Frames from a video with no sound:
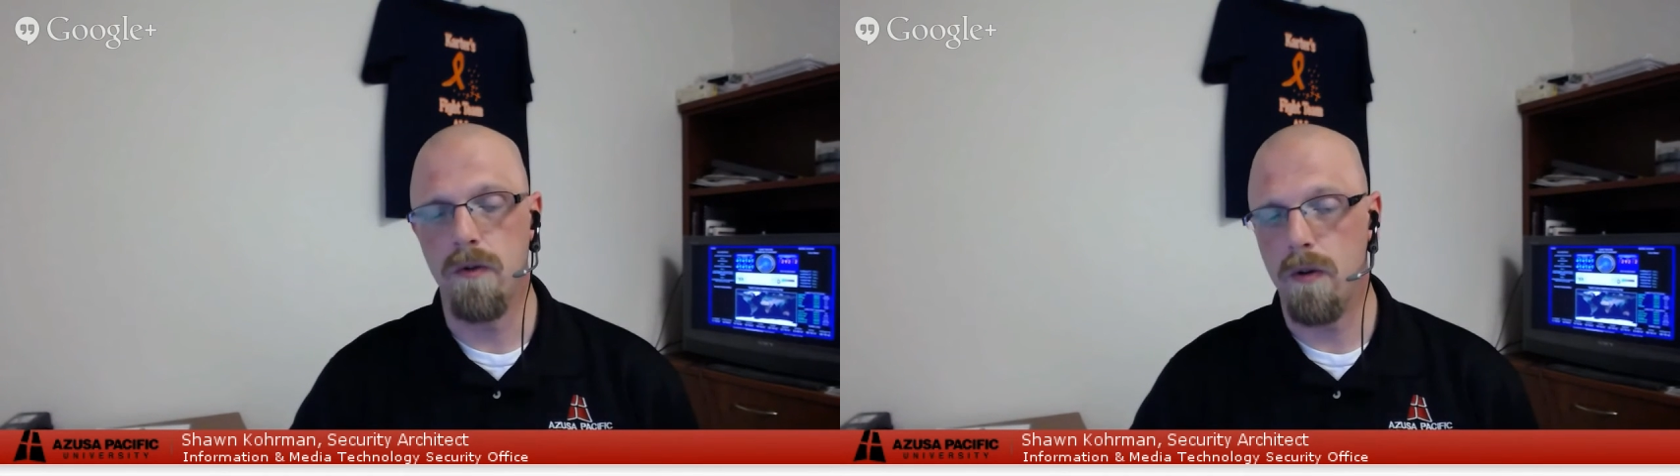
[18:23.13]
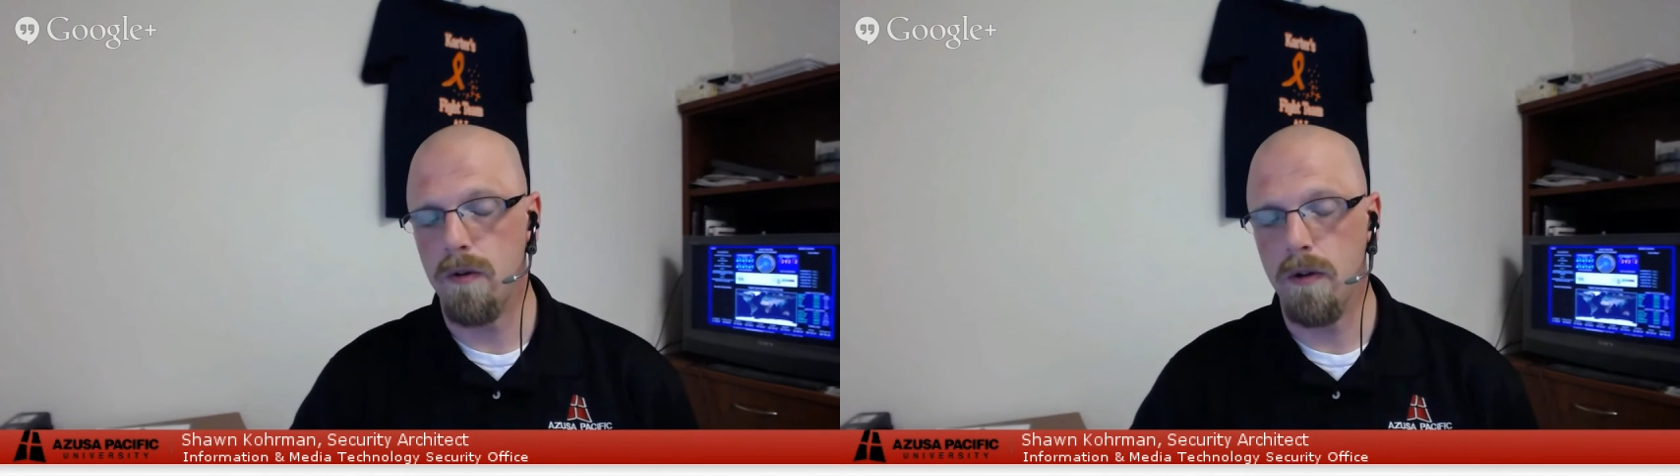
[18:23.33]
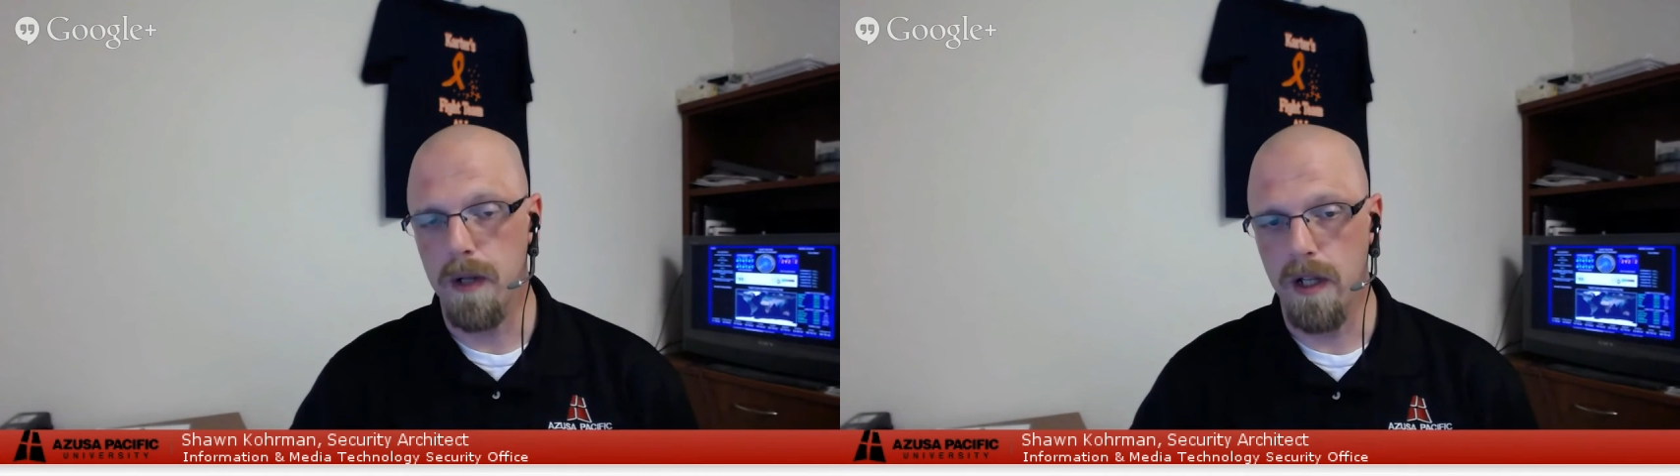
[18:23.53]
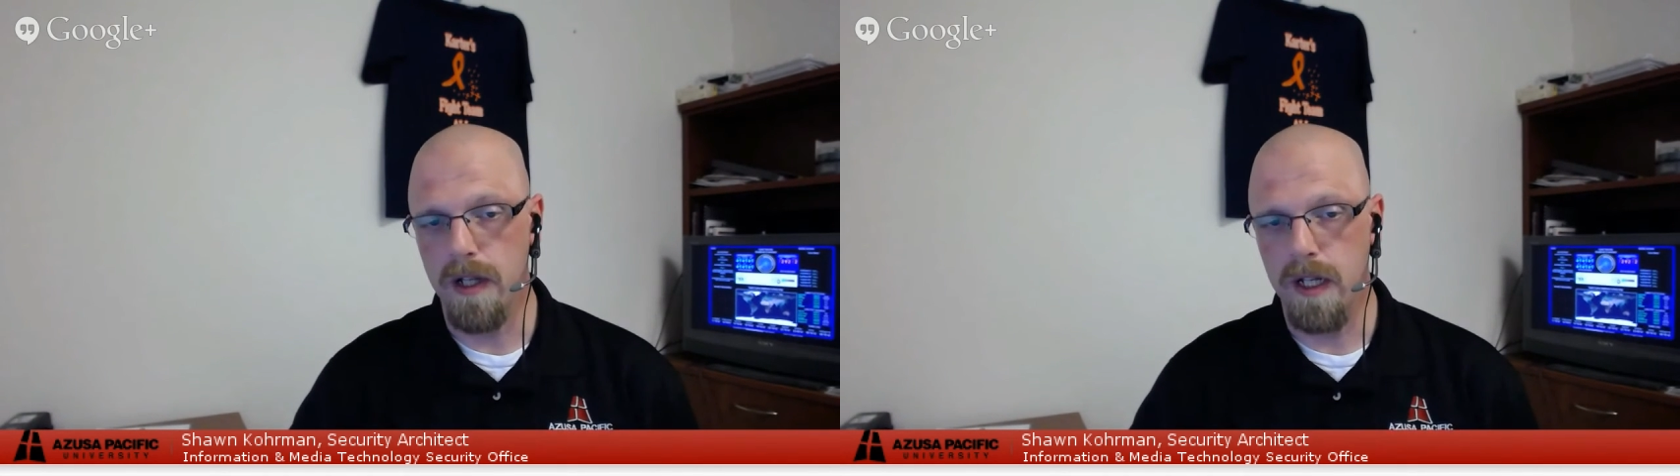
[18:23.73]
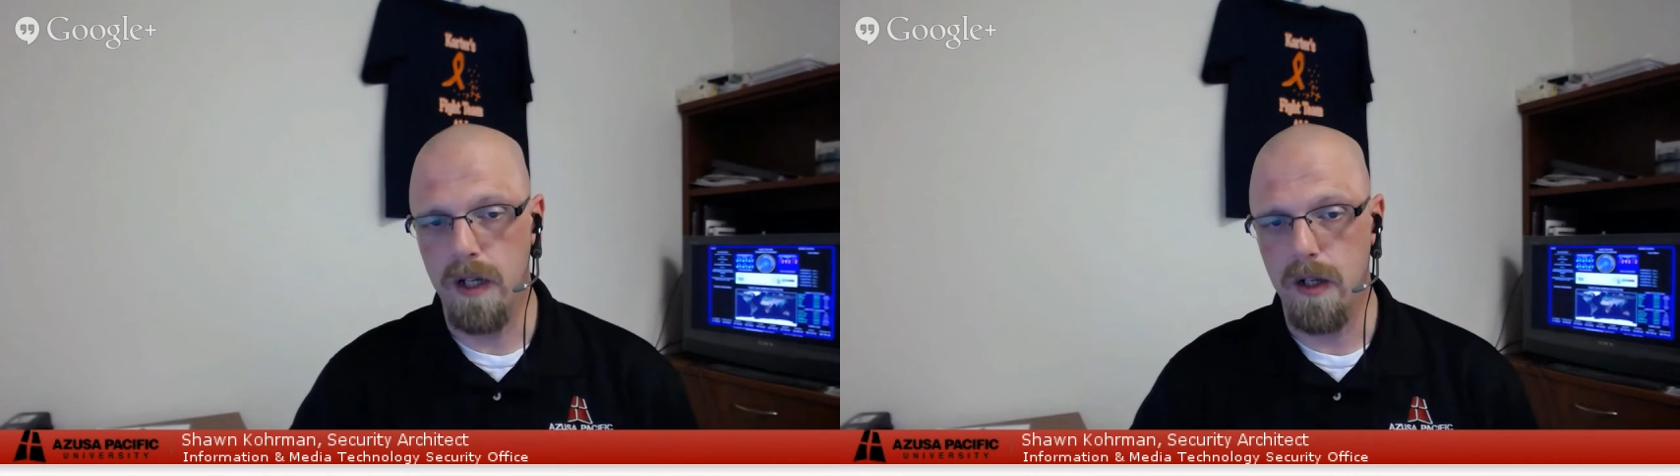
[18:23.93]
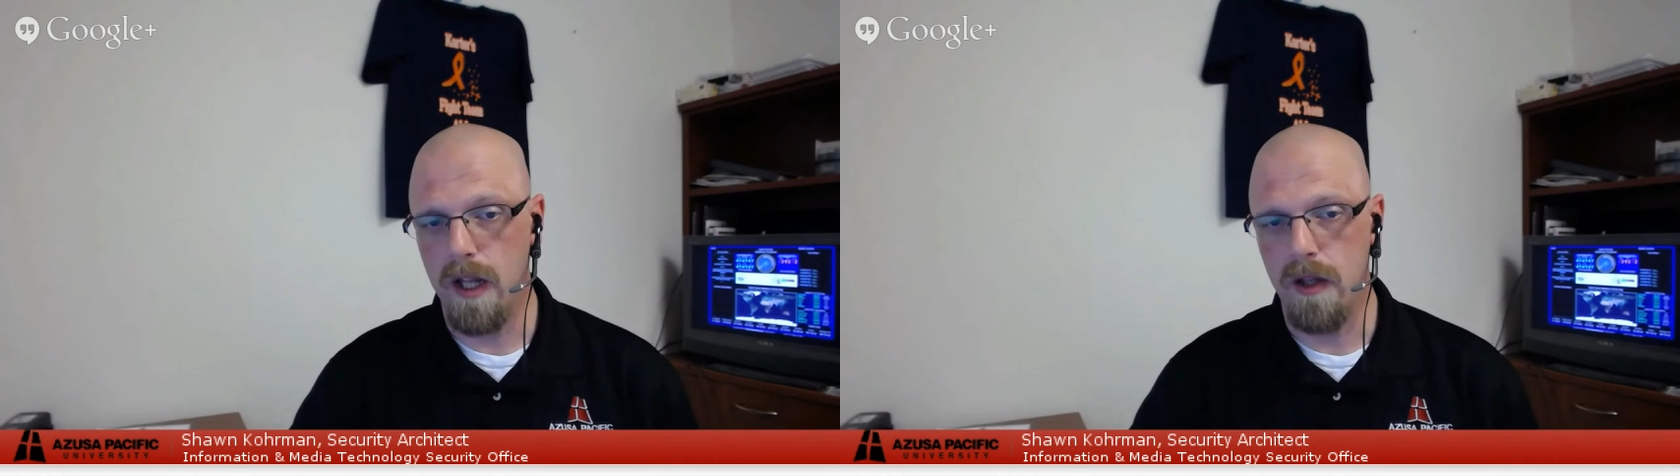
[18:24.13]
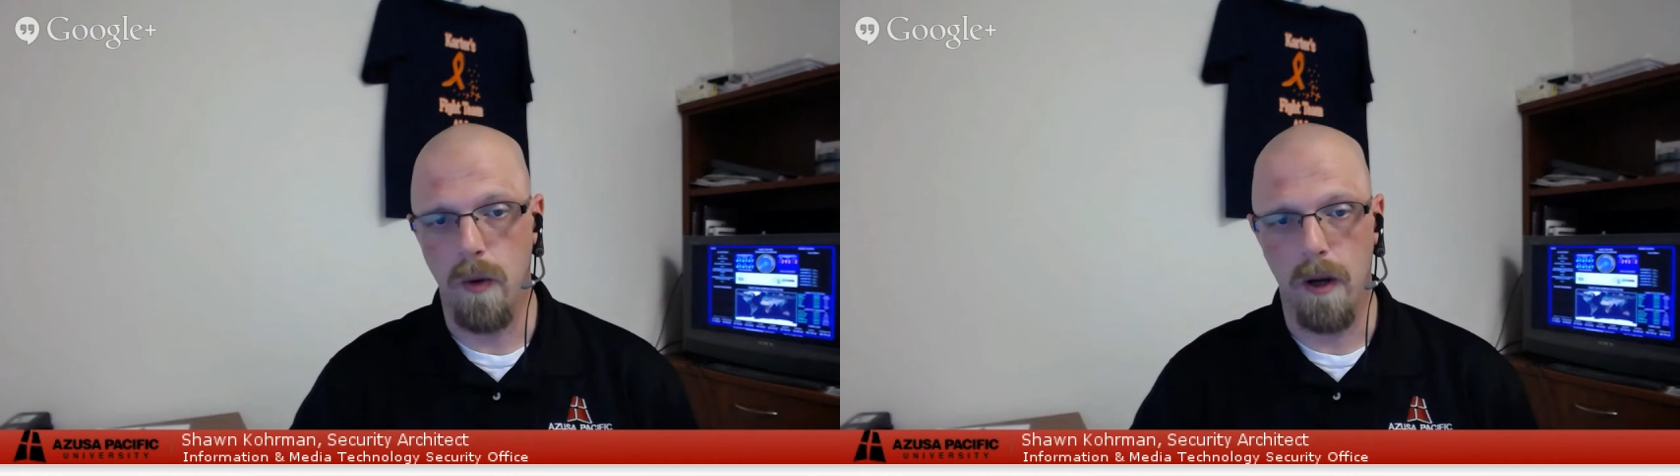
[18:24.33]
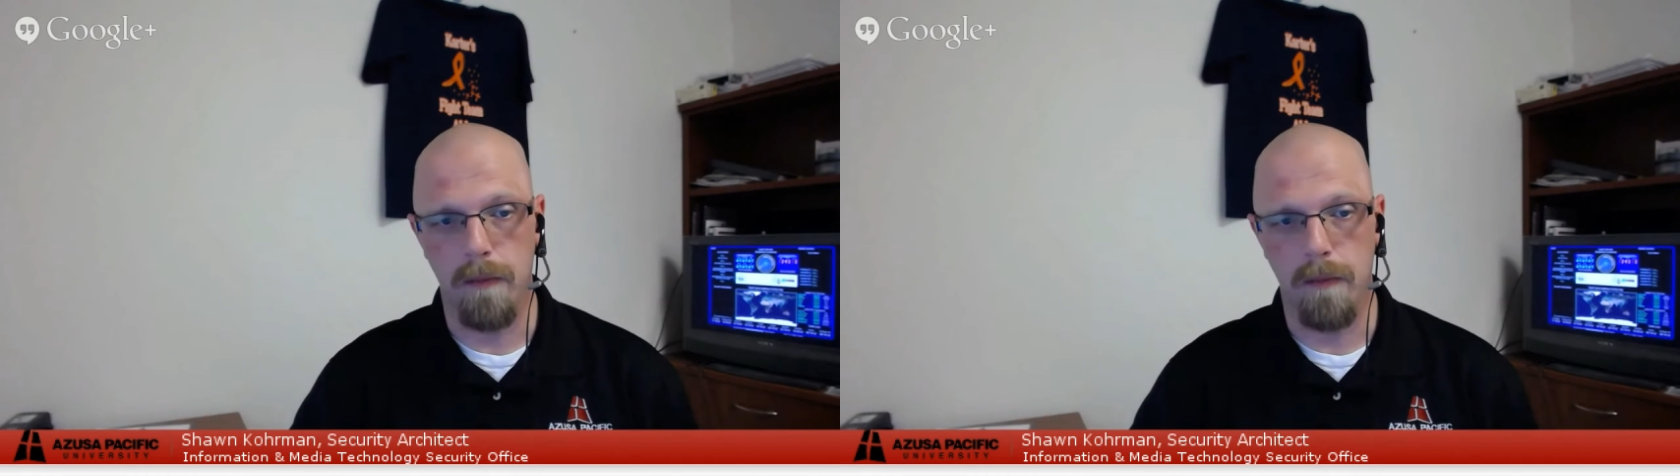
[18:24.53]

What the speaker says: vulnerability in the web